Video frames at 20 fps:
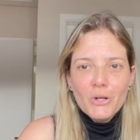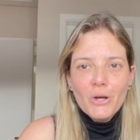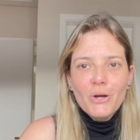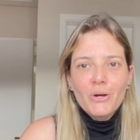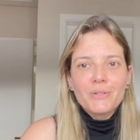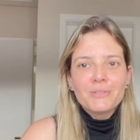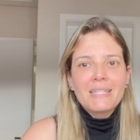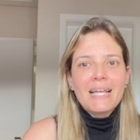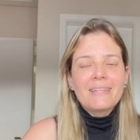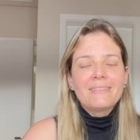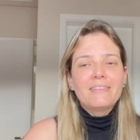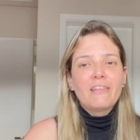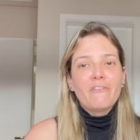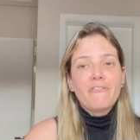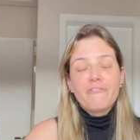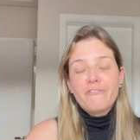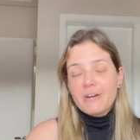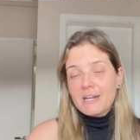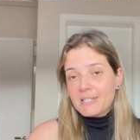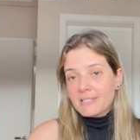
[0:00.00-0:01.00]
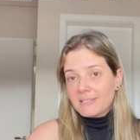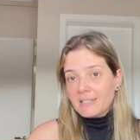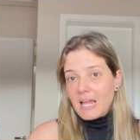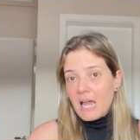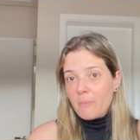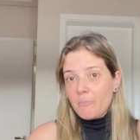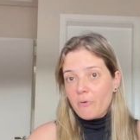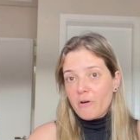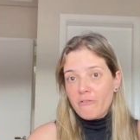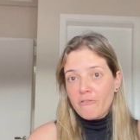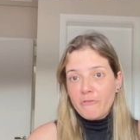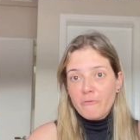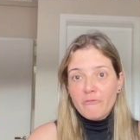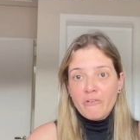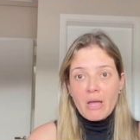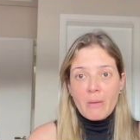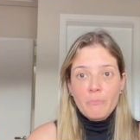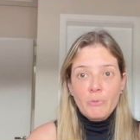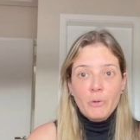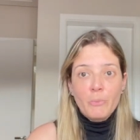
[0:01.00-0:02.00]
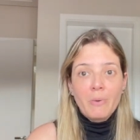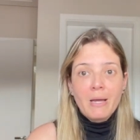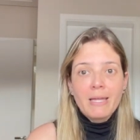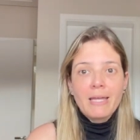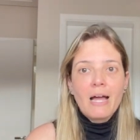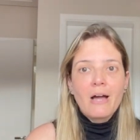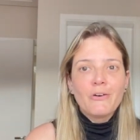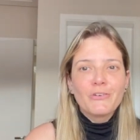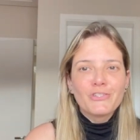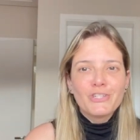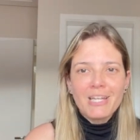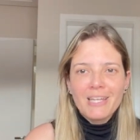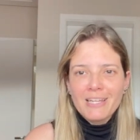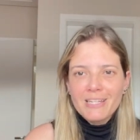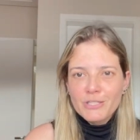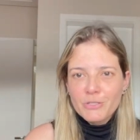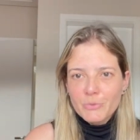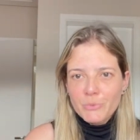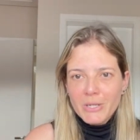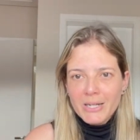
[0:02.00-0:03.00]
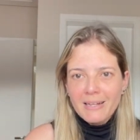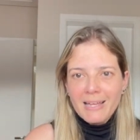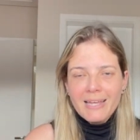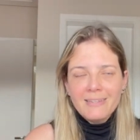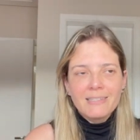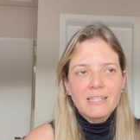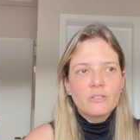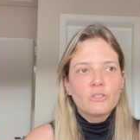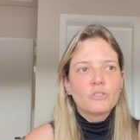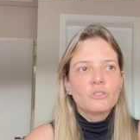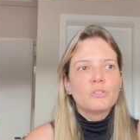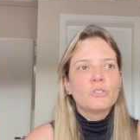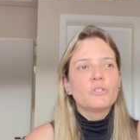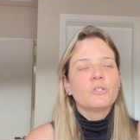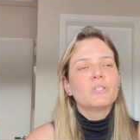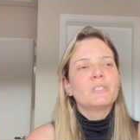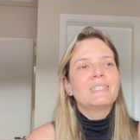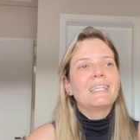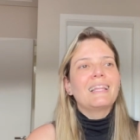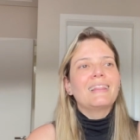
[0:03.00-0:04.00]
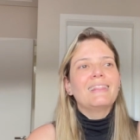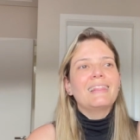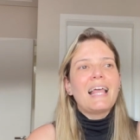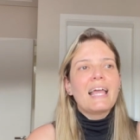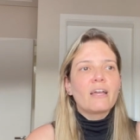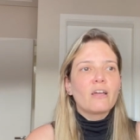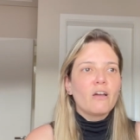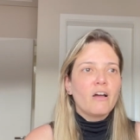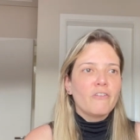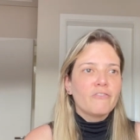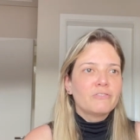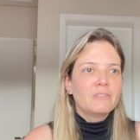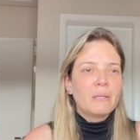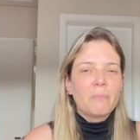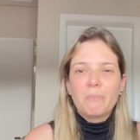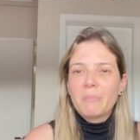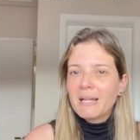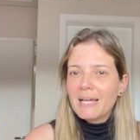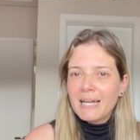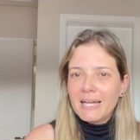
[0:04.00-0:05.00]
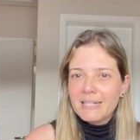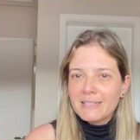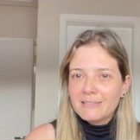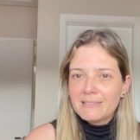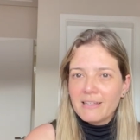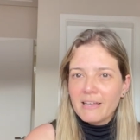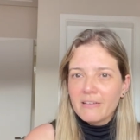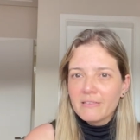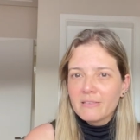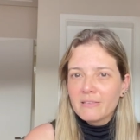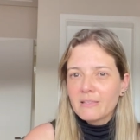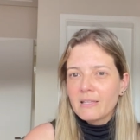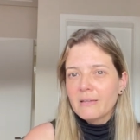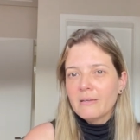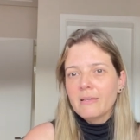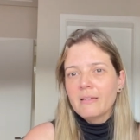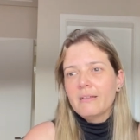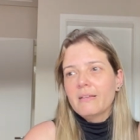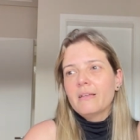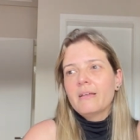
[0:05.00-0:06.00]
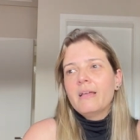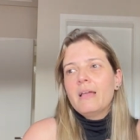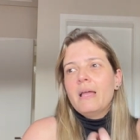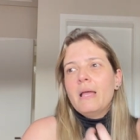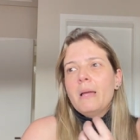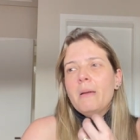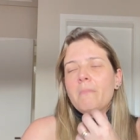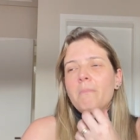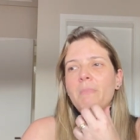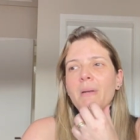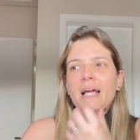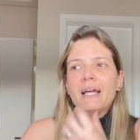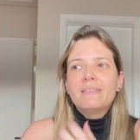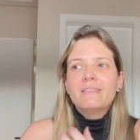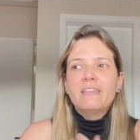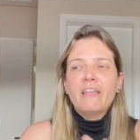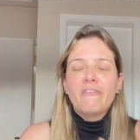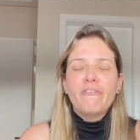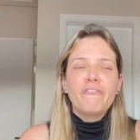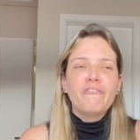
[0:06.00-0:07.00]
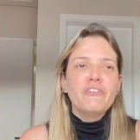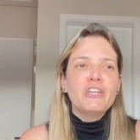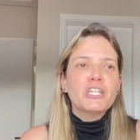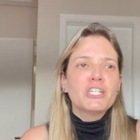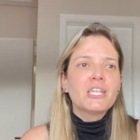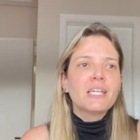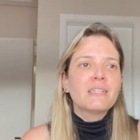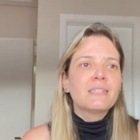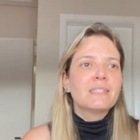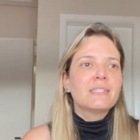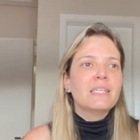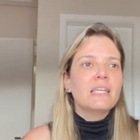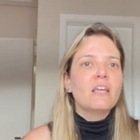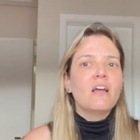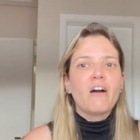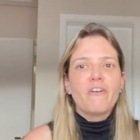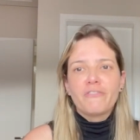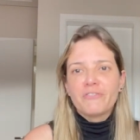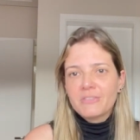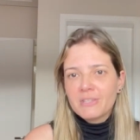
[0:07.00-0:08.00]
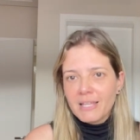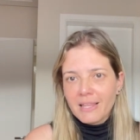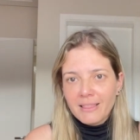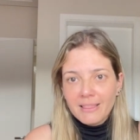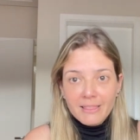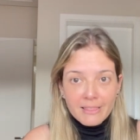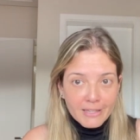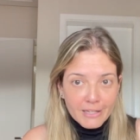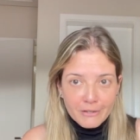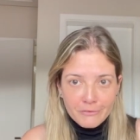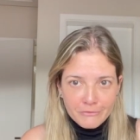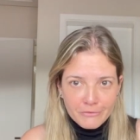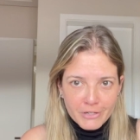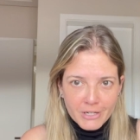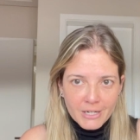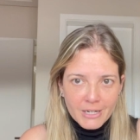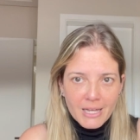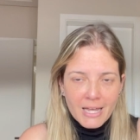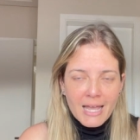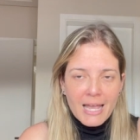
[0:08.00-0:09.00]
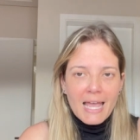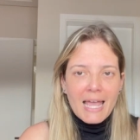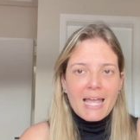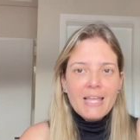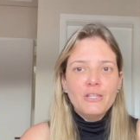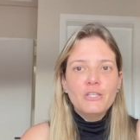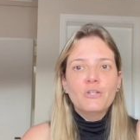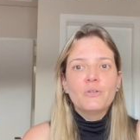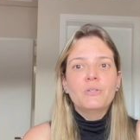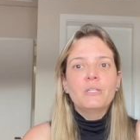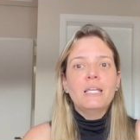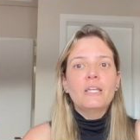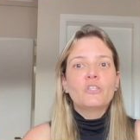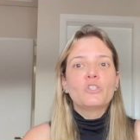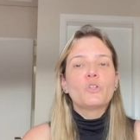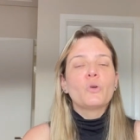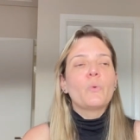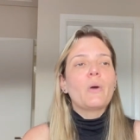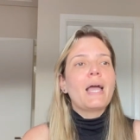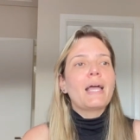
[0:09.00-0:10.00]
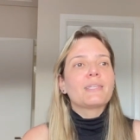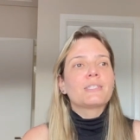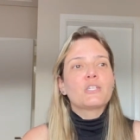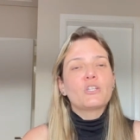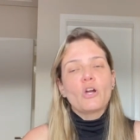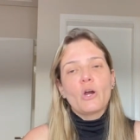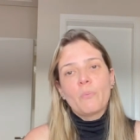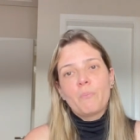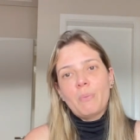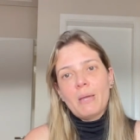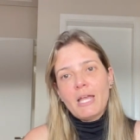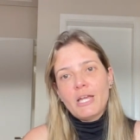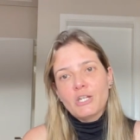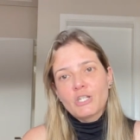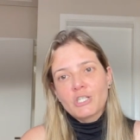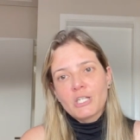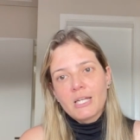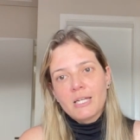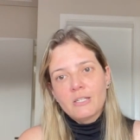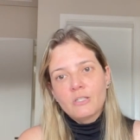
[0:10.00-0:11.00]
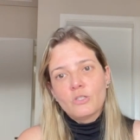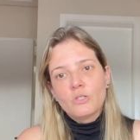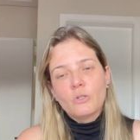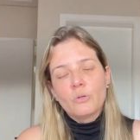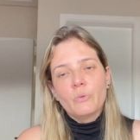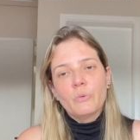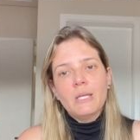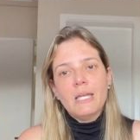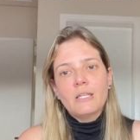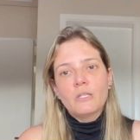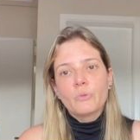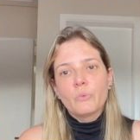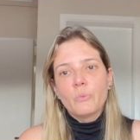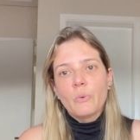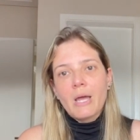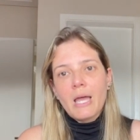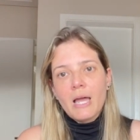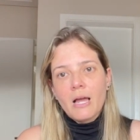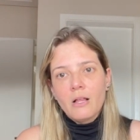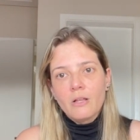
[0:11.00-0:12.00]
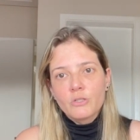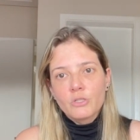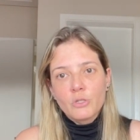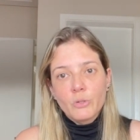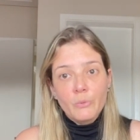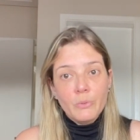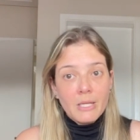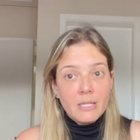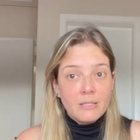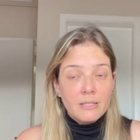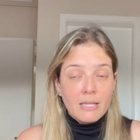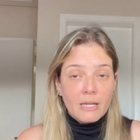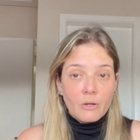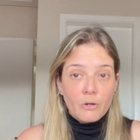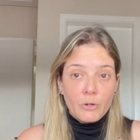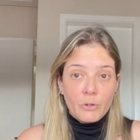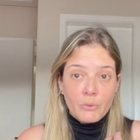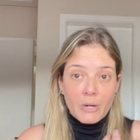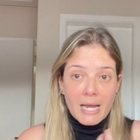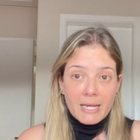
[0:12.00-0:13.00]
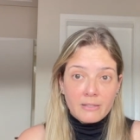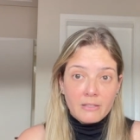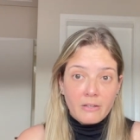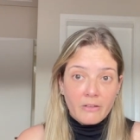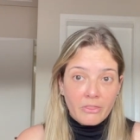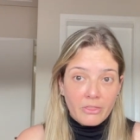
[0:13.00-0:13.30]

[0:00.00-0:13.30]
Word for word: know that the first type of fibromyalgia is related to the lack of the blood, the, the blood deficiency of the liver and you need to ask your patient to eat well, to eat the correct